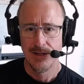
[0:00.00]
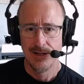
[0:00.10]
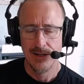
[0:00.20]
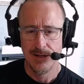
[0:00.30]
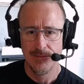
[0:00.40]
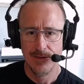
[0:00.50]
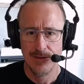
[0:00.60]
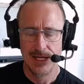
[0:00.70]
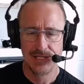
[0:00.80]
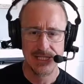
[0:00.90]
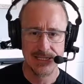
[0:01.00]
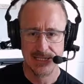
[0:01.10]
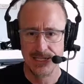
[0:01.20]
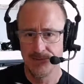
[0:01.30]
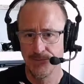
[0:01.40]
um, that
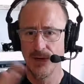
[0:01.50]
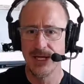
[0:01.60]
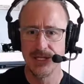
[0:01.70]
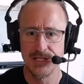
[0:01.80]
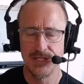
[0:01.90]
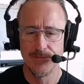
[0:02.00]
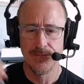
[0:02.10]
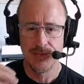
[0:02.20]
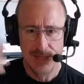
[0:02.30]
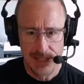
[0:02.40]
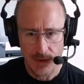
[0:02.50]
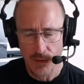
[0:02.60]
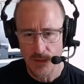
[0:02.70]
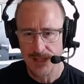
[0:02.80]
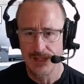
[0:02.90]
Jesus has bridged between a
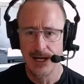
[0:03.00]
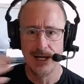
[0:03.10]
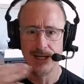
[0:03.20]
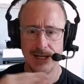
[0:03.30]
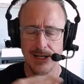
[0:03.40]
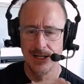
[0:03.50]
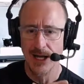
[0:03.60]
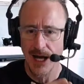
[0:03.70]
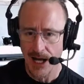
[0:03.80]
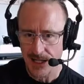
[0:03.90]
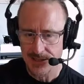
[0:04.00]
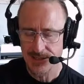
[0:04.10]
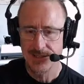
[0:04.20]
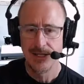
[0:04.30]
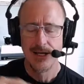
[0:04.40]
holy God and us.